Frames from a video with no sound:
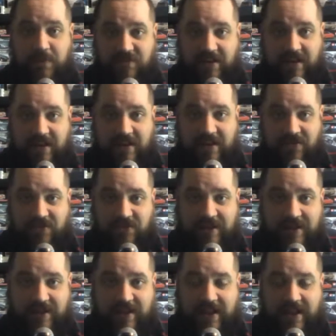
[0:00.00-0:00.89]

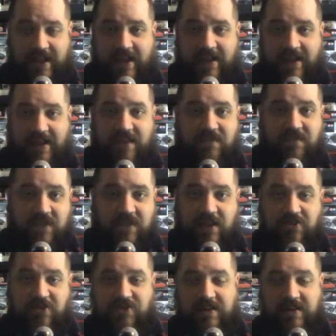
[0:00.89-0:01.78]
history and
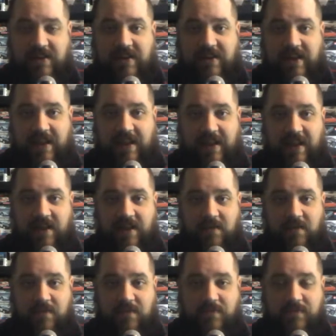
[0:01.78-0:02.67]
aviation
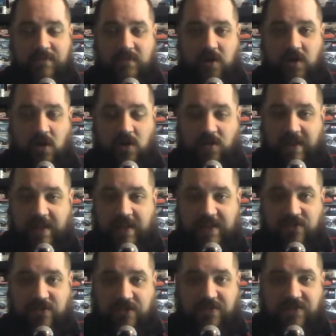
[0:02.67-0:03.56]
and all that
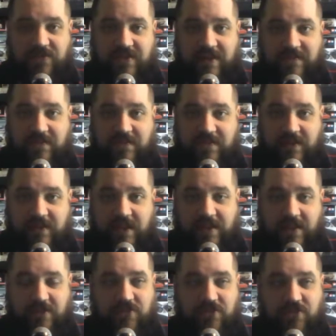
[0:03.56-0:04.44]
sort of stuff,
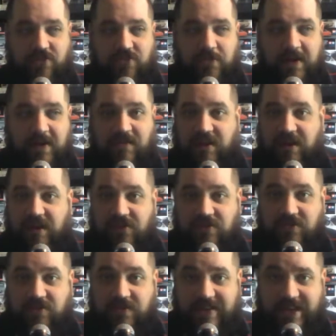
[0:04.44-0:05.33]
there's just too many
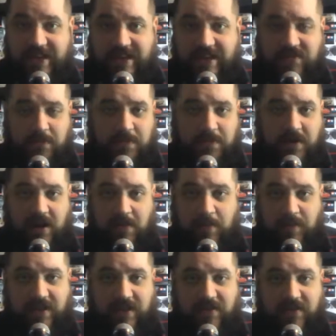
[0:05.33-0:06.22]
variations of tanks and
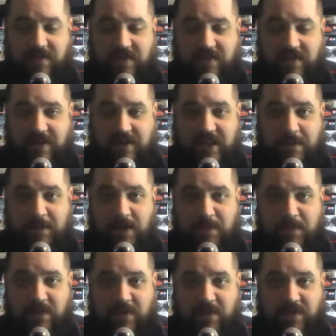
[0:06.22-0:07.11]
airplanes and everything to keep
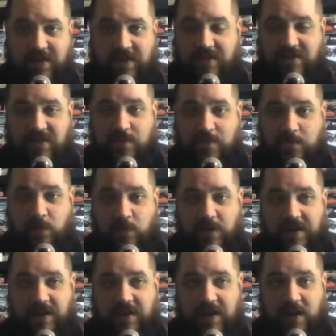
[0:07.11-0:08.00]
up with. And at this
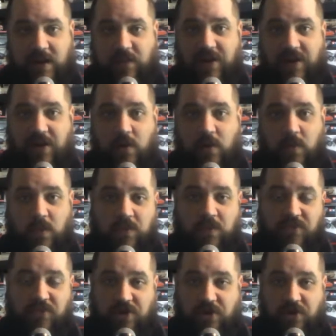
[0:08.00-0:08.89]
point, I wouldn't know what
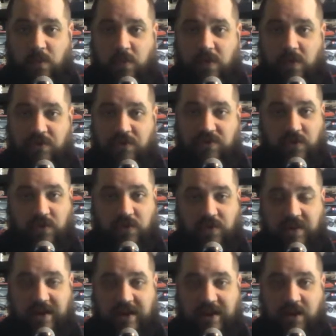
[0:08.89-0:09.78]
was new, what was
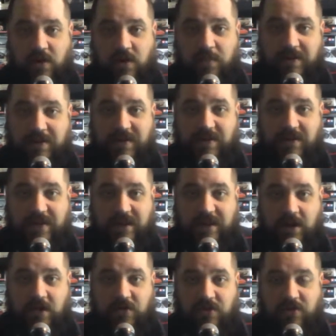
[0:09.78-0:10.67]
old, and I don't particularly
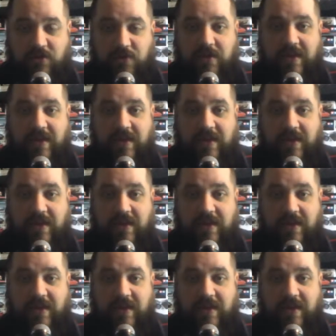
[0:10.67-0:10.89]
care to